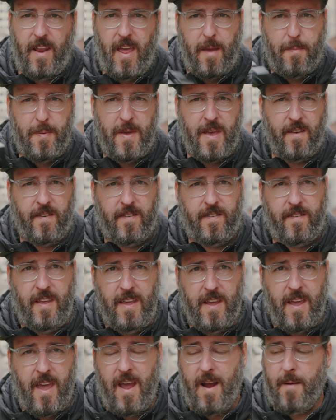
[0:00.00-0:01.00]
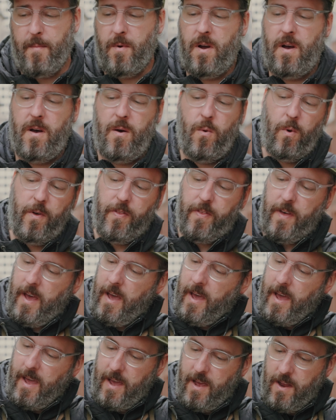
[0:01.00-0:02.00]
APS-C camera with
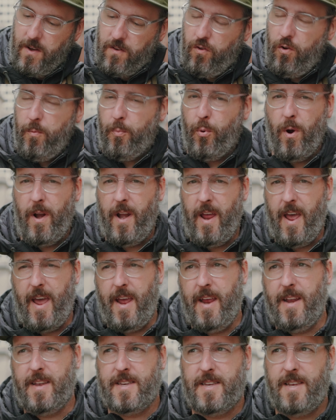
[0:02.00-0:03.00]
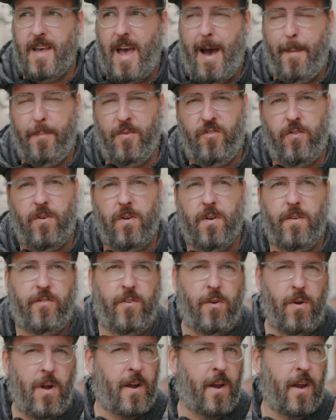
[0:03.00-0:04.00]
a 2.8 aperture,
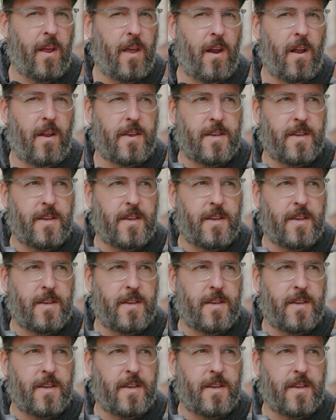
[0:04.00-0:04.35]
so you're not going to get a